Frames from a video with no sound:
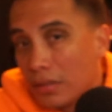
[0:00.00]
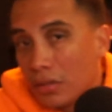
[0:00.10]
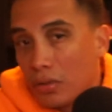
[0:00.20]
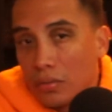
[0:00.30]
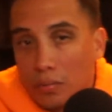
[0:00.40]

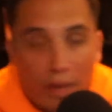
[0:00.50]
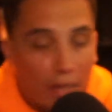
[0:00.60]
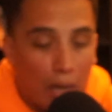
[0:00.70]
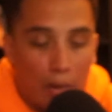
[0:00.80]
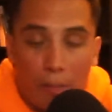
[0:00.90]
Right
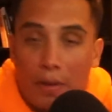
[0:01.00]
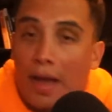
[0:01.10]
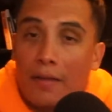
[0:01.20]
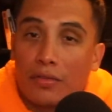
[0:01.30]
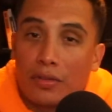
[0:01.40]
now I
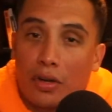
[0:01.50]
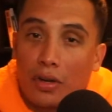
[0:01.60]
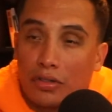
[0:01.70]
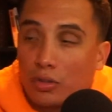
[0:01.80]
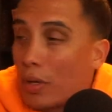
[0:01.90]
have
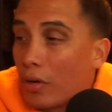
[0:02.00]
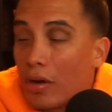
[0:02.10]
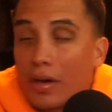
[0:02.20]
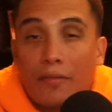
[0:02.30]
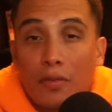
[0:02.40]
a sweater
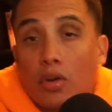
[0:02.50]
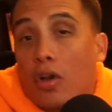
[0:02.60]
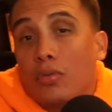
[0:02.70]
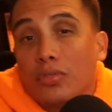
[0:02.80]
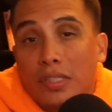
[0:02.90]
on. I feel
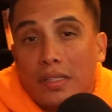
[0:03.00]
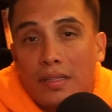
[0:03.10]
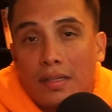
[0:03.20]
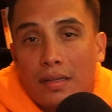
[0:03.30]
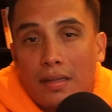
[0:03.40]
cozy.
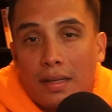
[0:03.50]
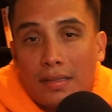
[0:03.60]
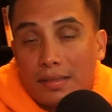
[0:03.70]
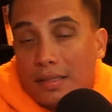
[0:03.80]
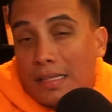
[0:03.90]

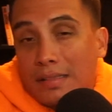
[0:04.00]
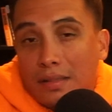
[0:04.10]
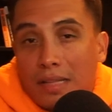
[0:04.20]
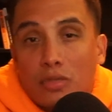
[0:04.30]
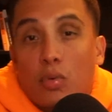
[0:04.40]

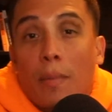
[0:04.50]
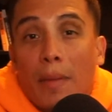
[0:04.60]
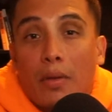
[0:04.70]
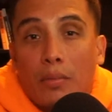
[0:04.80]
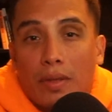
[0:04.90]
That's where I'm
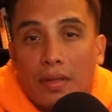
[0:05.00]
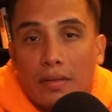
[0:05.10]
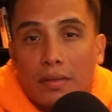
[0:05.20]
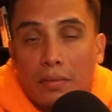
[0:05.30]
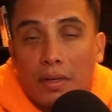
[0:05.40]
at with it,
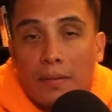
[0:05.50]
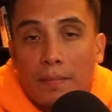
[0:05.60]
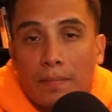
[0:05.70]
right?